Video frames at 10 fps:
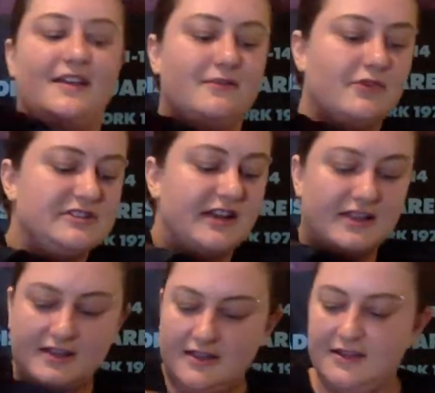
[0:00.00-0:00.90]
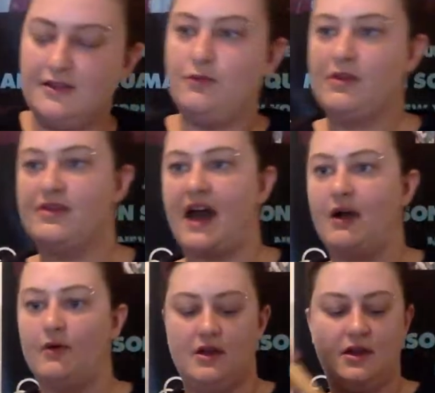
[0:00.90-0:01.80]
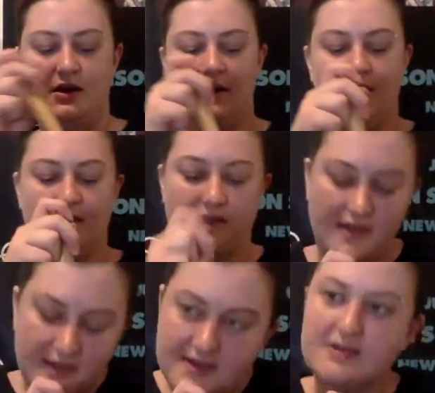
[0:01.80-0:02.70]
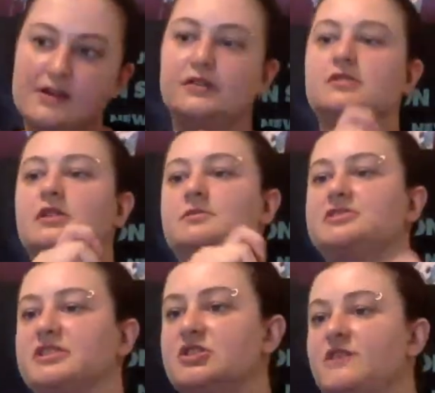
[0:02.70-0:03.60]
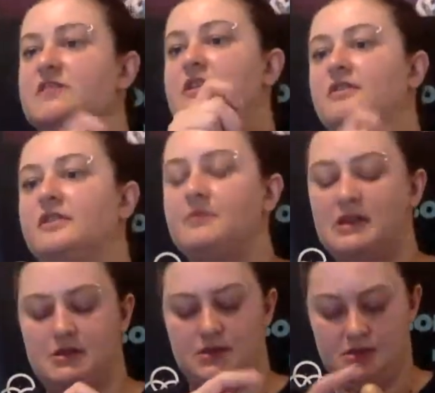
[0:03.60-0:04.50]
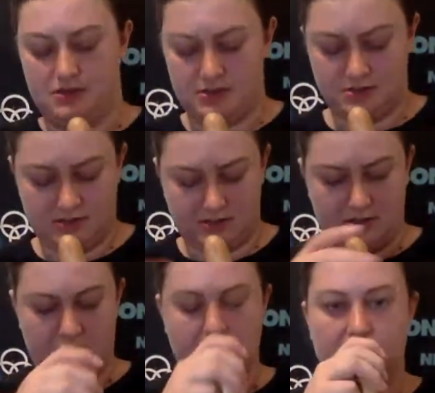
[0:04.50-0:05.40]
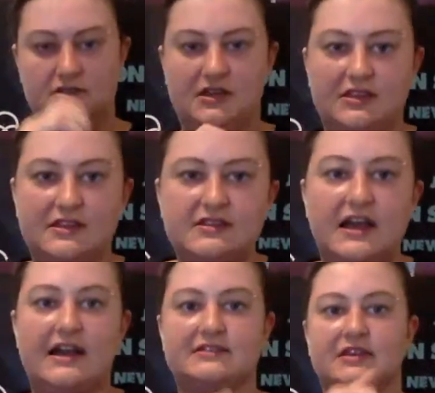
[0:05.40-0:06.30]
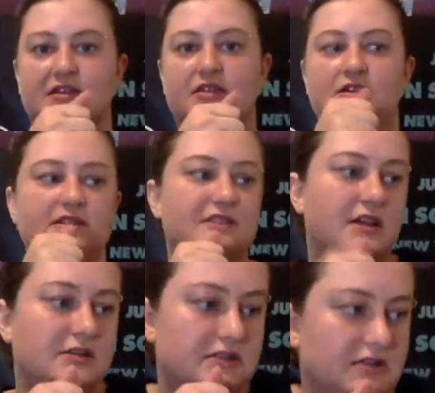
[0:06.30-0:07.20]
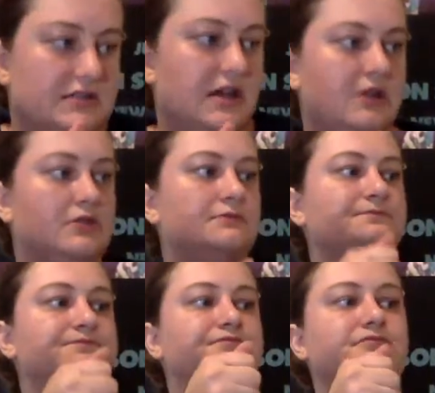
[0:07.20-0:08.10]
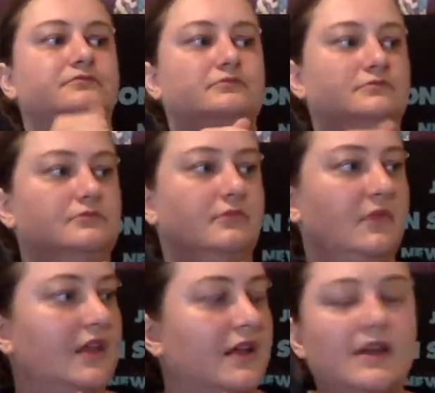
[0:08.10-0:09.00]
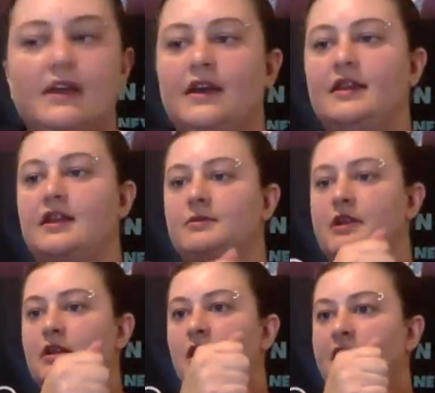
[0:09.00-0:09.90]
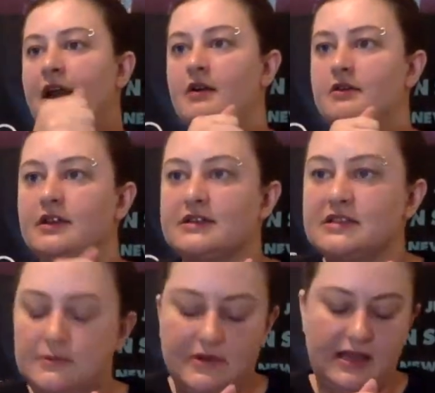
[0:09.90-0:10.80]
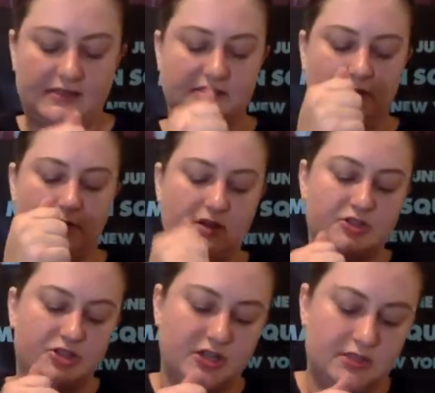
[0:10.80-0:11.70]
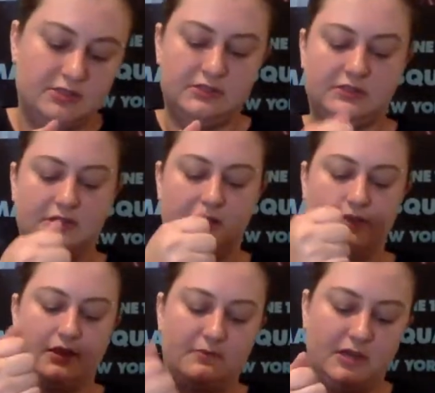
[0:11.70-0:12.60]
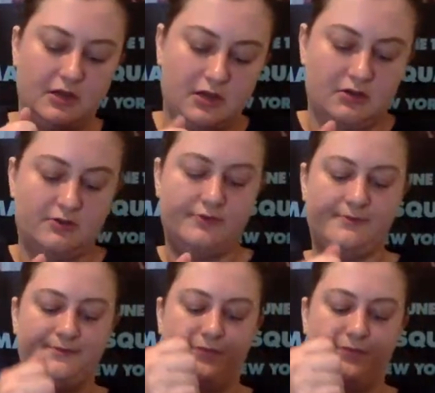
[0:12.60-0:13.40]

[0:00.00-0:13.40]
we're done with that one. I'm just gonna shove it down a little bit. These last like 30 seconds or so. And then I'm gonna log out unless anybody has any questions, let me know.